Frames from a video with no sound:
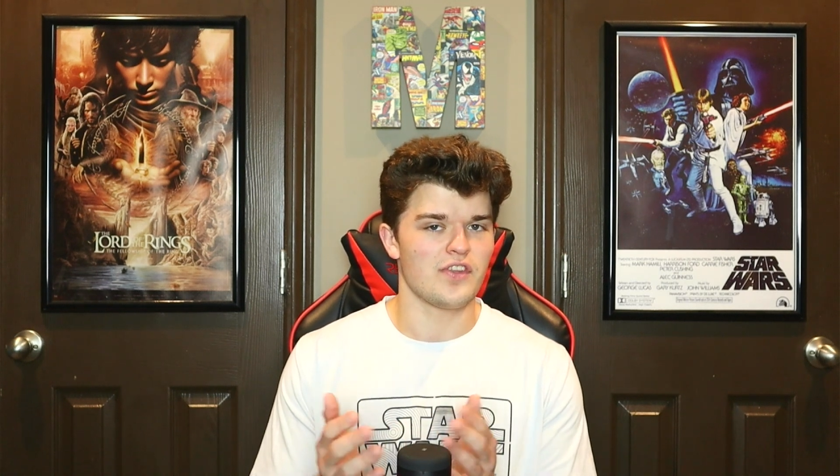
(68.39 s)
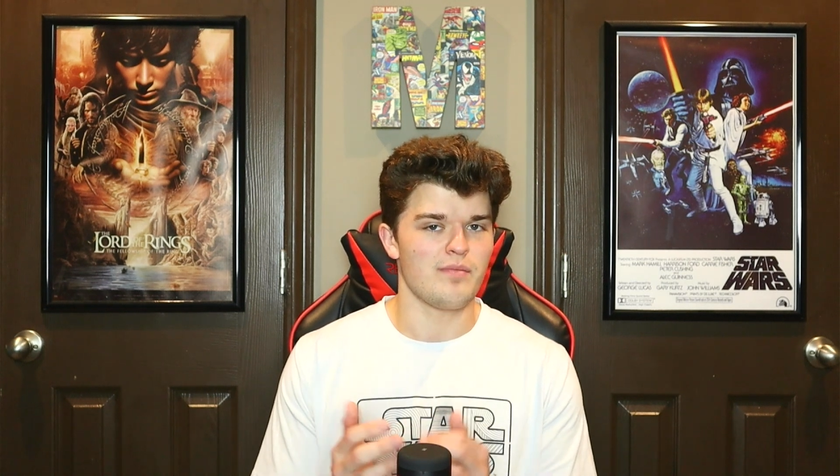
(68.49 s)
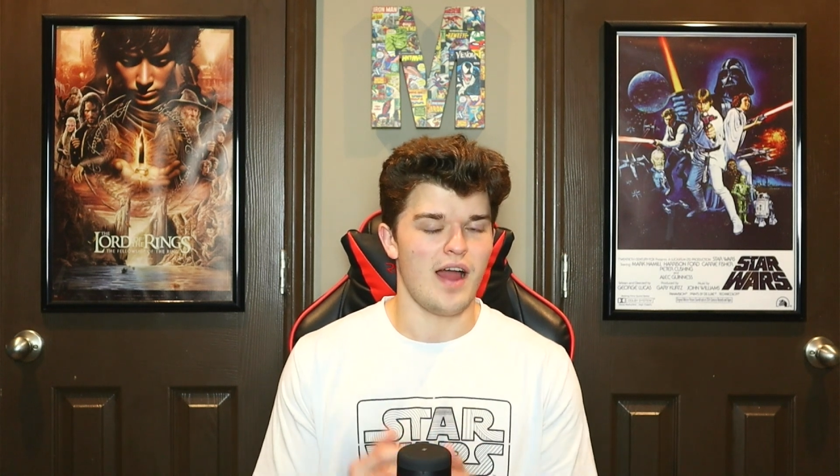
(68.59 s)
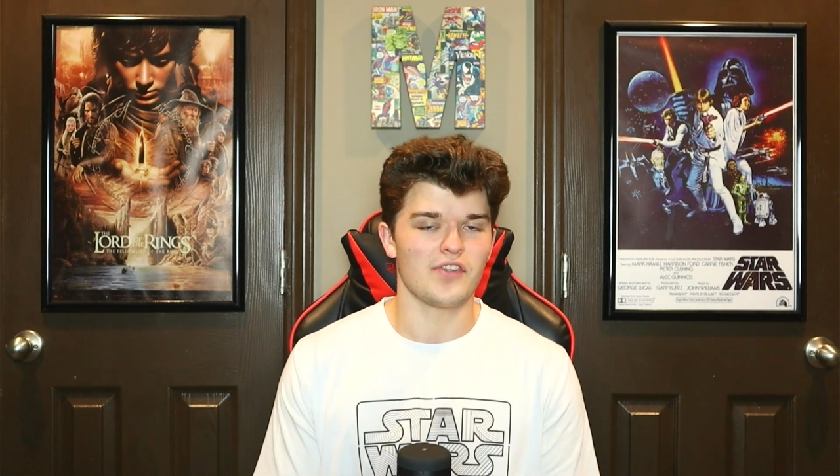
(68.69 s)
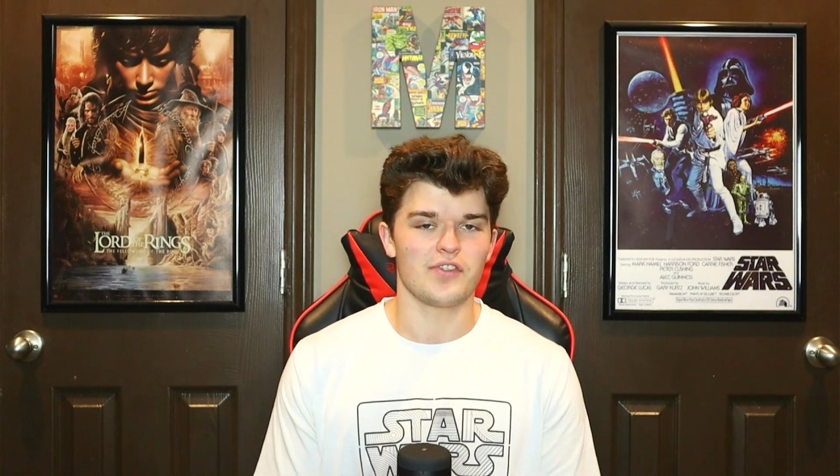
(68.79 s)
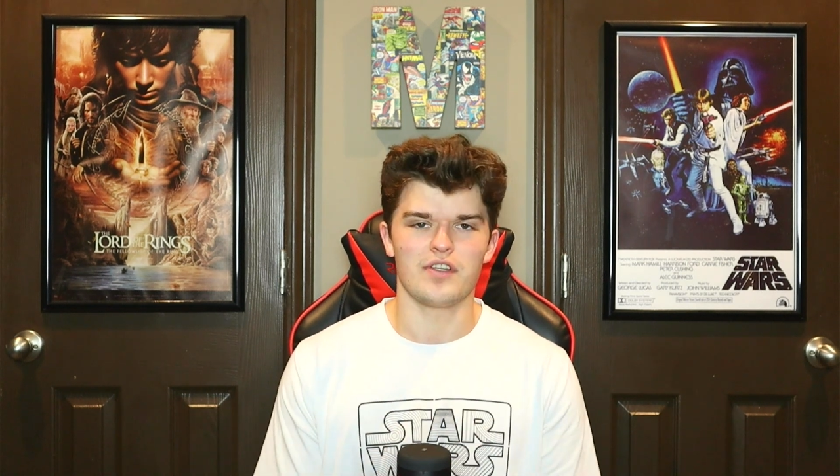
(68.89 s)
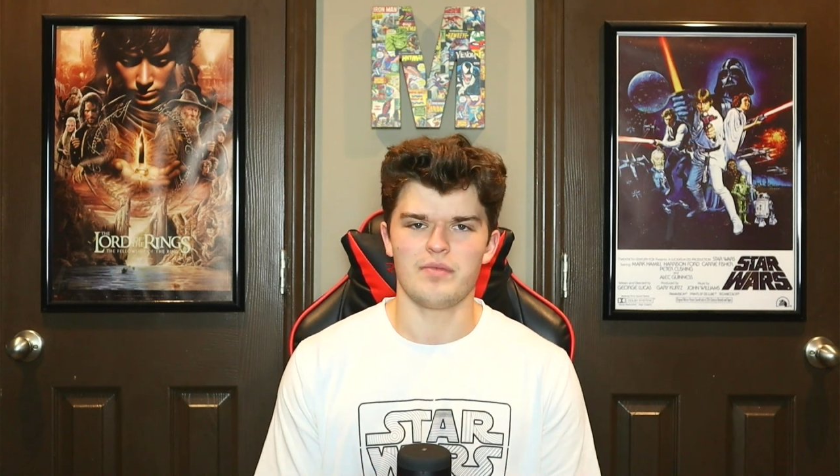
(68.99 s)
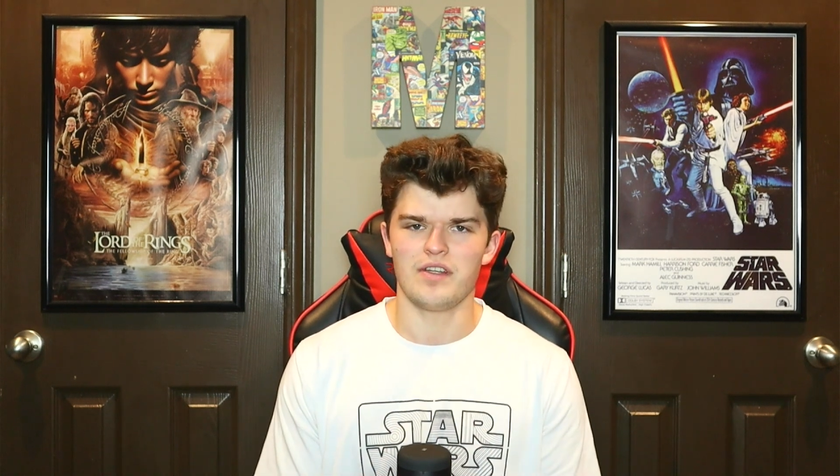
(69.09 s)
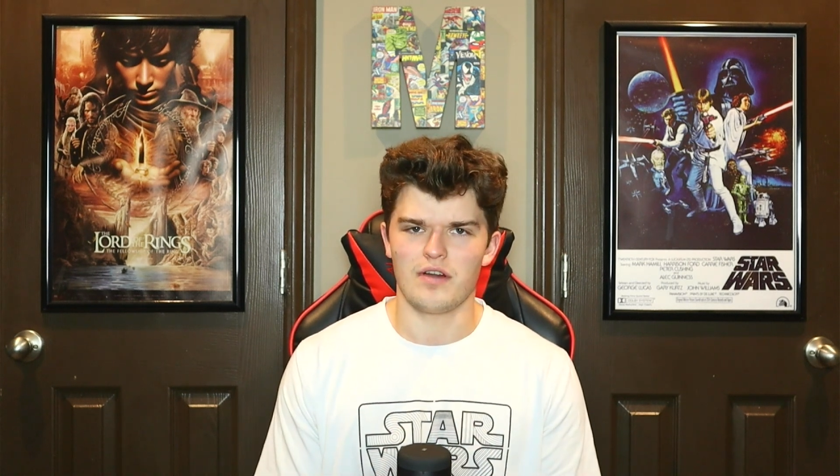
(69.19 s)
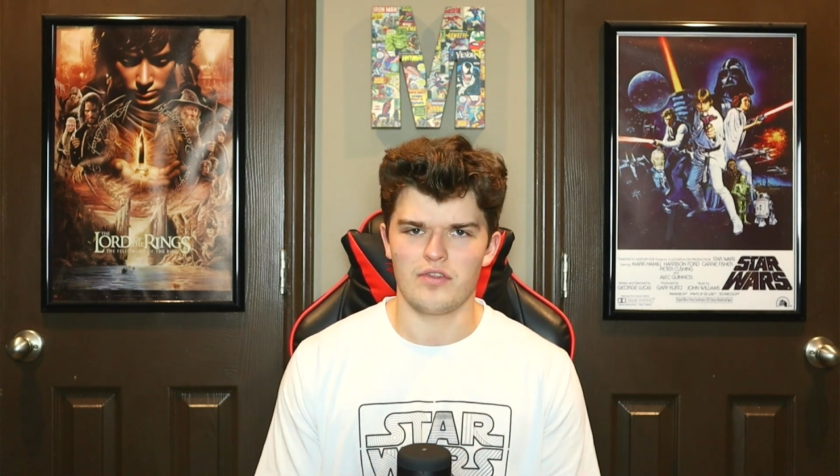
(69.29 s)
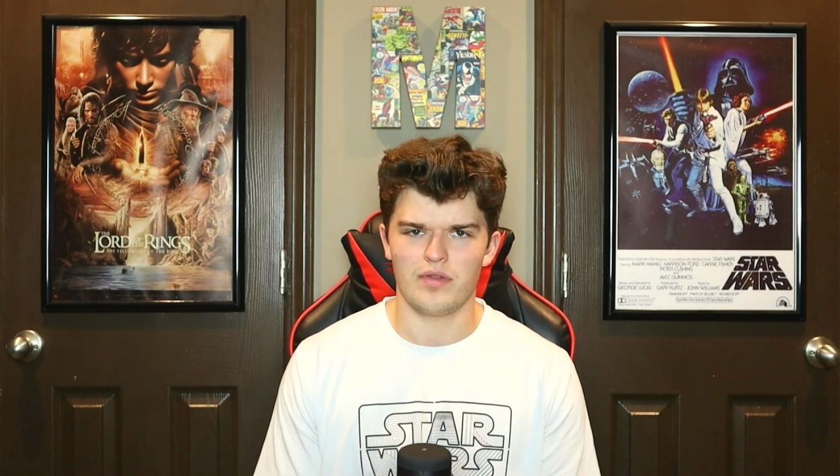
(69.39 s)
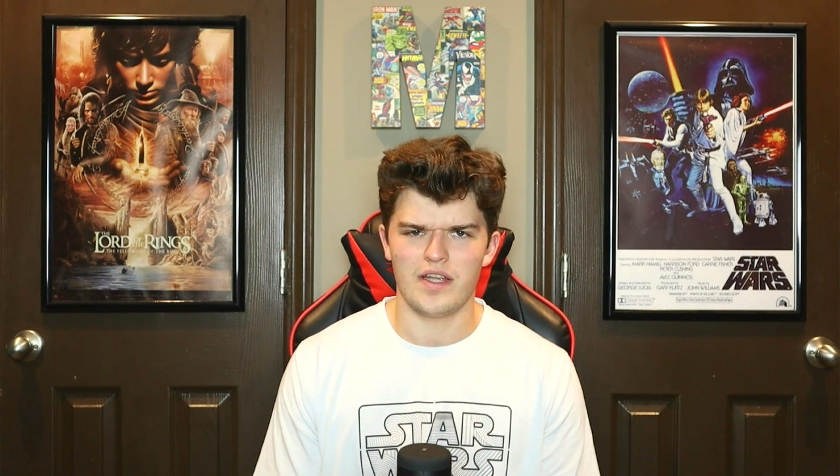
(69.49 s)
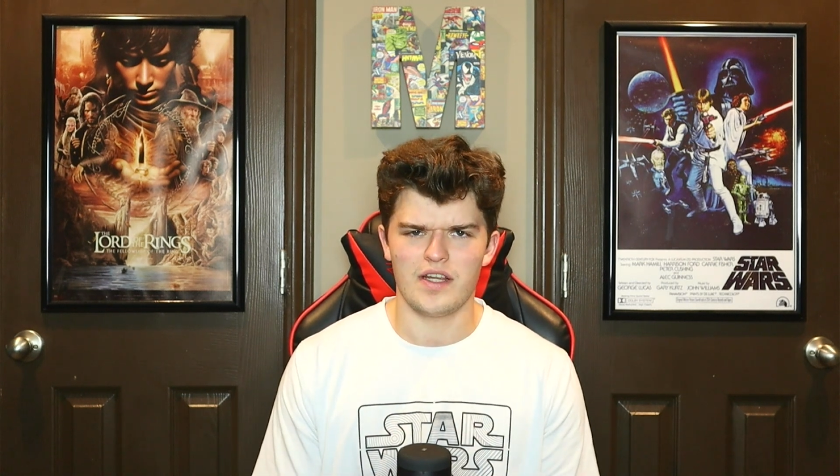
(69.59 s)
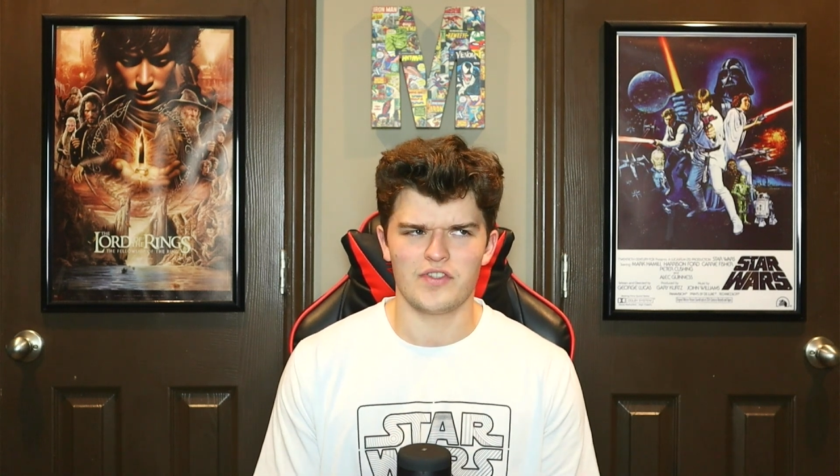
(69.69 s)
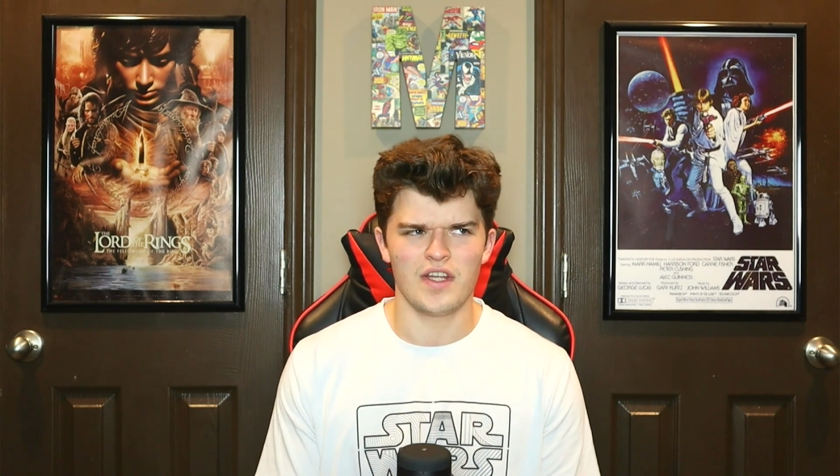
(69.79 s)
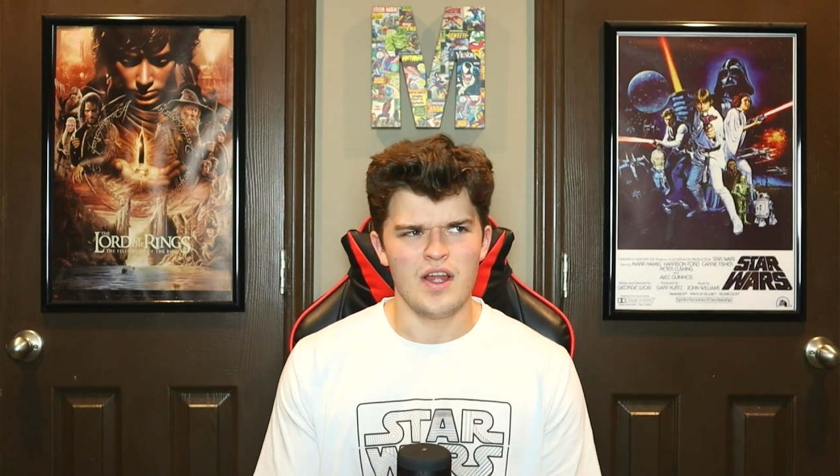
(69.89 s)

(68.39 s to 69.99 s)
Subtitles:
Master to be Darth Plagueis,